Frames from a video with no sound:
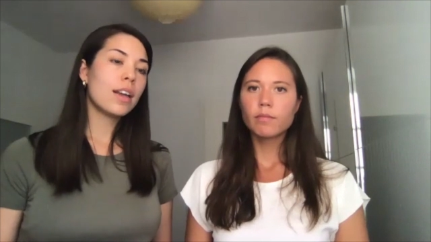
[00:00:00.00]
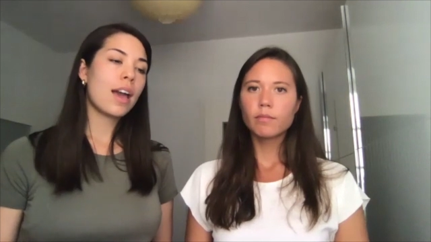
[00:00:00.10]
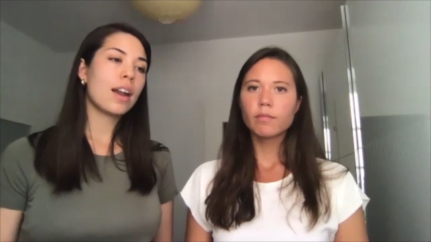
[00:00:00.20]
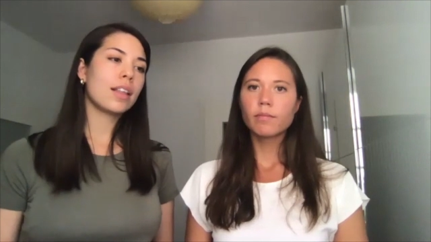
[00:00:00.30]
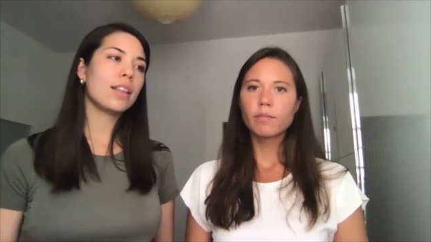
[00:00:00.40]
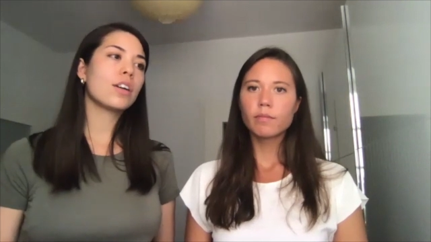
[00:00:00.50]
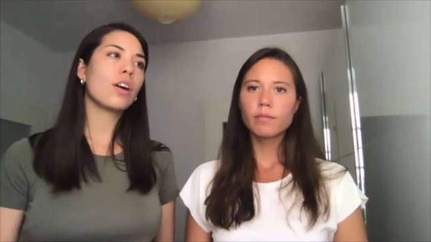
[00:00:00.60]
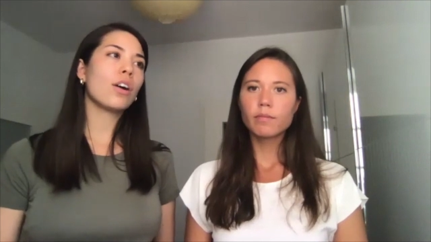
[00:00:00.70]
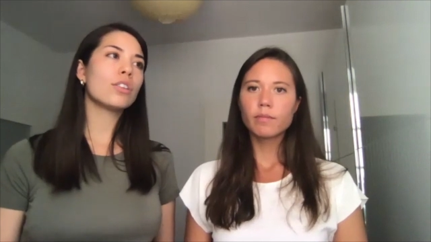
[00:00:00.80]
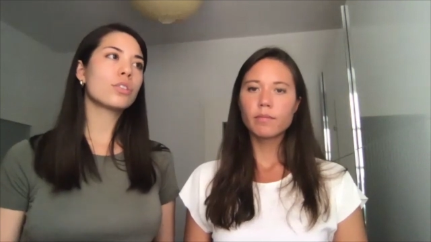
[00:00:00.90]
Speaker 1: And I think
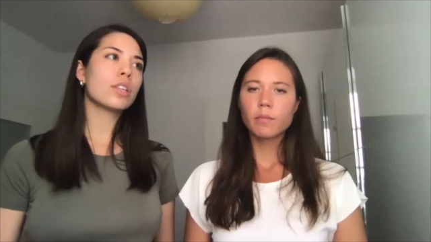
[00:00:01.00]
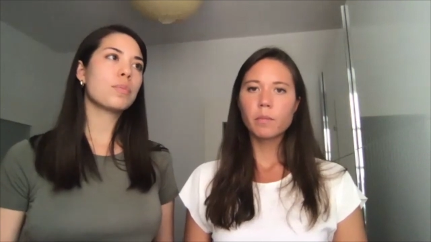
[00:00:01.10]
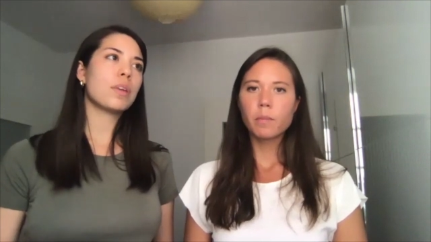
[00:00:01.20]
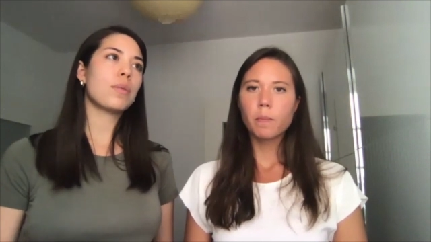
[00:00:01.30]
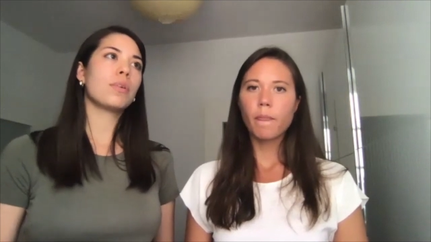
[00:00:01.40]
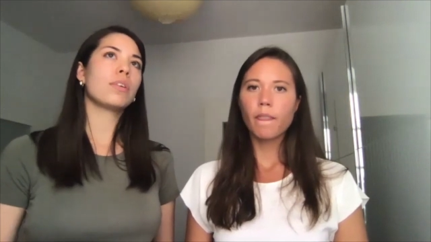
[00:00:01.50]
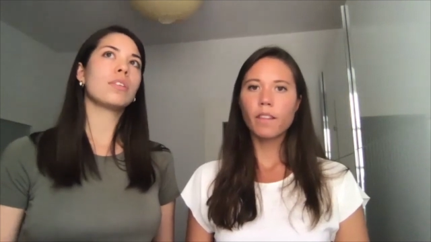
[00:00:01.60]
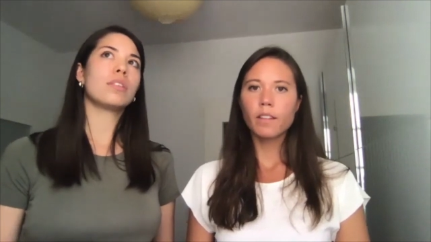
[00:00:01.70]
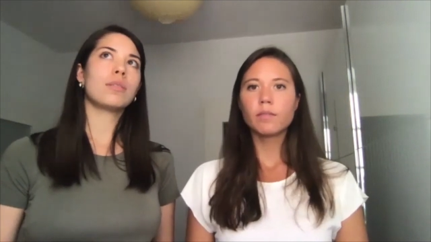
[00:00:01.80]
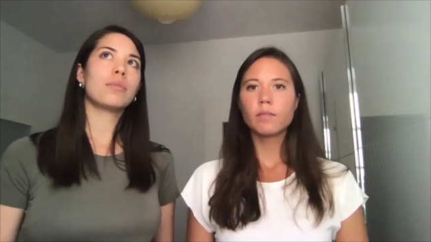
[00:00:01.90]
culturally,
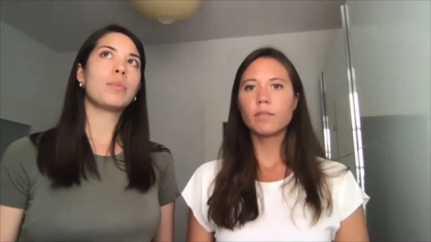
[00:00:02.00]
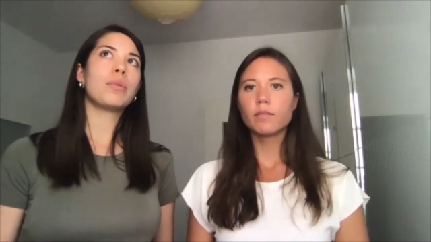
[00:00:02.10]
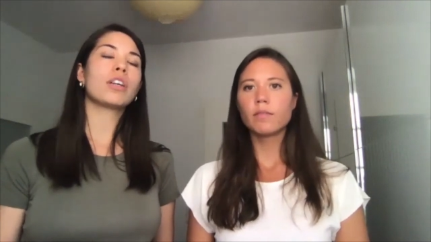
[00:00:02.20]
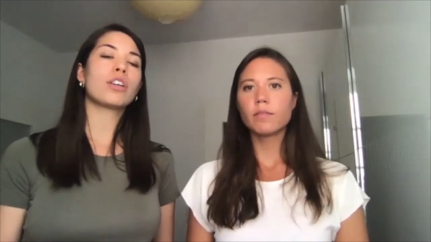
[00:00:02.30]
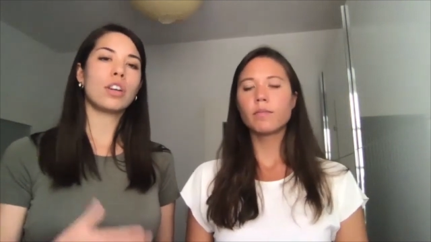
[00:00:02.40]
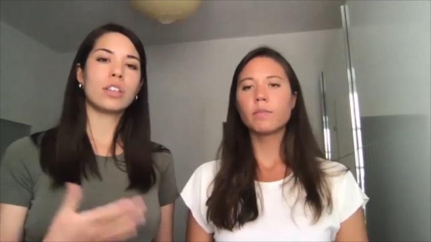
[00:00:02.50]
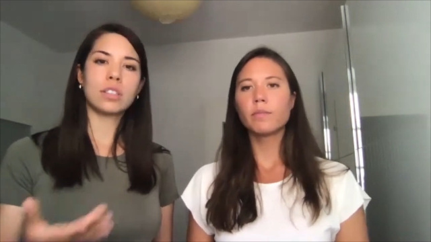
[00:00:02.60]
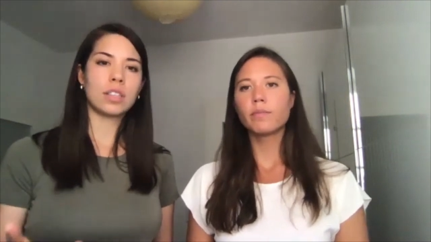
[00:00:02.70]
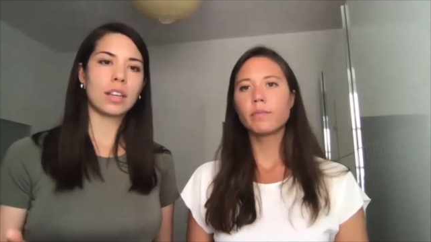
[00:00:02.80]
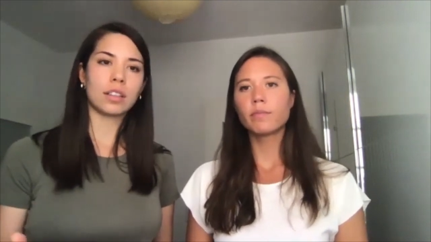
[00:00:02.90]
people are encouraged to
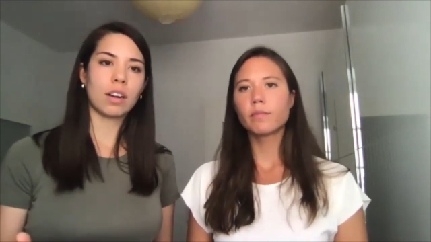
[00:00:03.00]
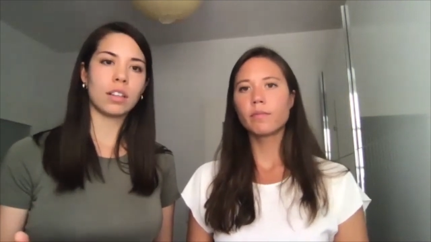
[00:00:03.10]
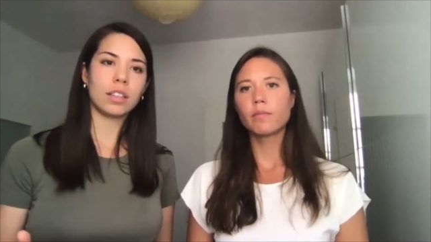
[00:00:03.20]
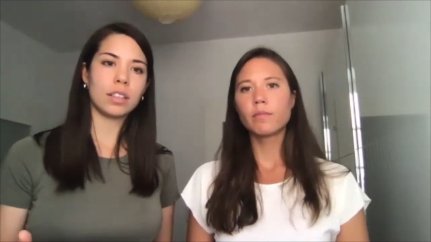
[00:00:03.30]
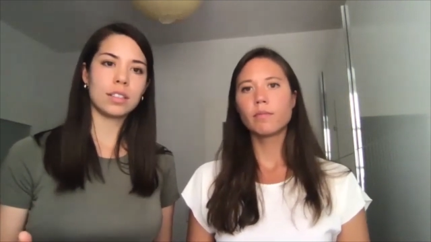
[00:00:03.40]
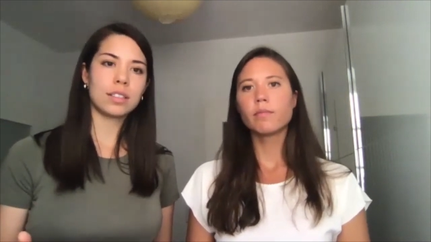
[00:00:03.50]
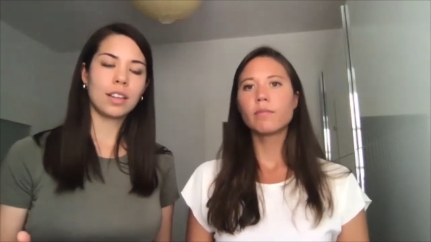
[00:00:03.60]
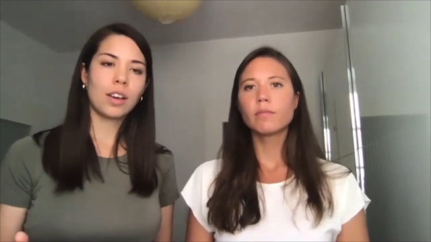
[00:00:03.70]
take their holidays.